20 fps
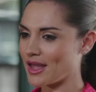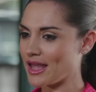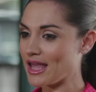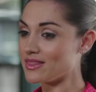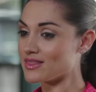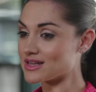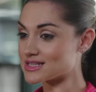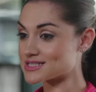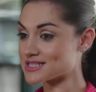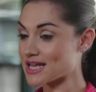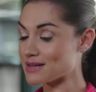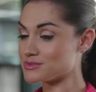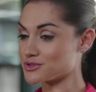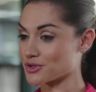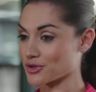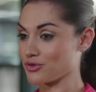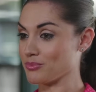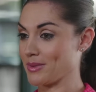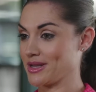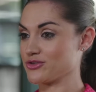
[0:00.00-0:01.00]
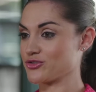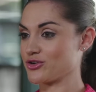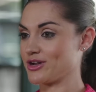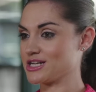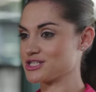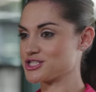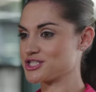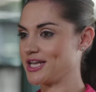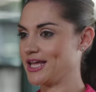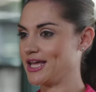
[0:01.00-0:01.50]
In that same documentary,
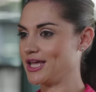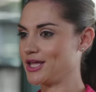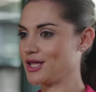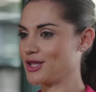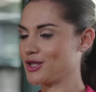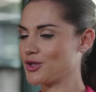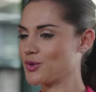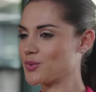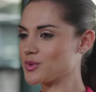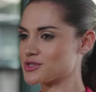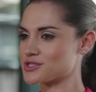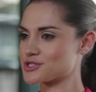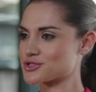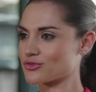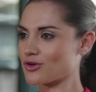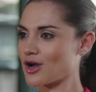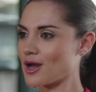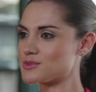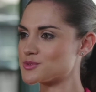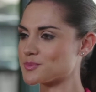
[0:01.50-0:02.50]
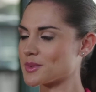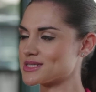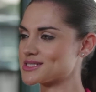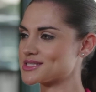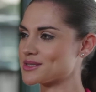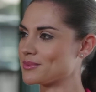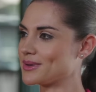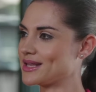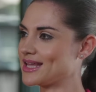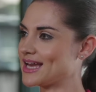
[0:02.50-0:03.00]
actually, you were described by
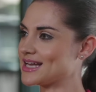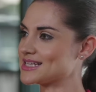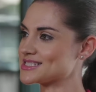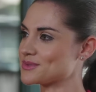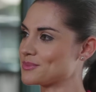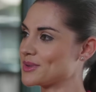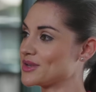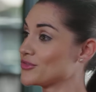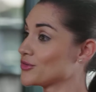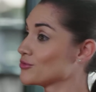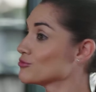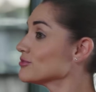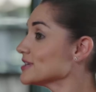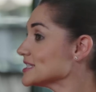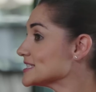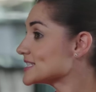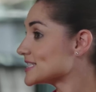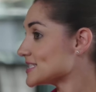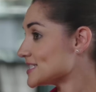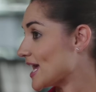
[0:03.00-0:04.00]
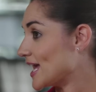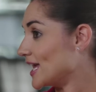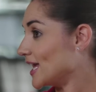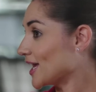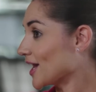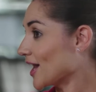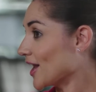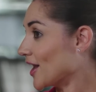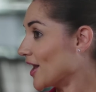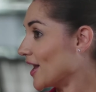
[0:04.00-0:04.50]
somebody as a bit of a risk
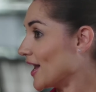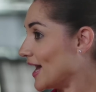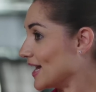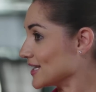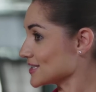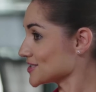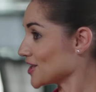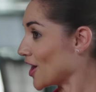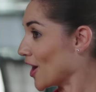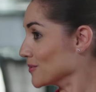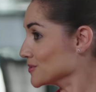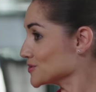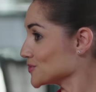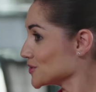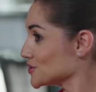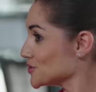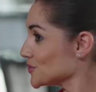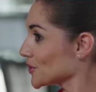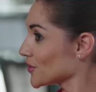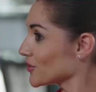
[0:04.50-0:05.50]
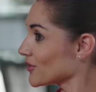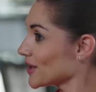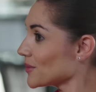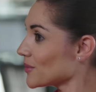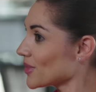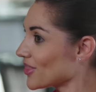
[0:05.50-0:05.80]
taker at times. Would you agree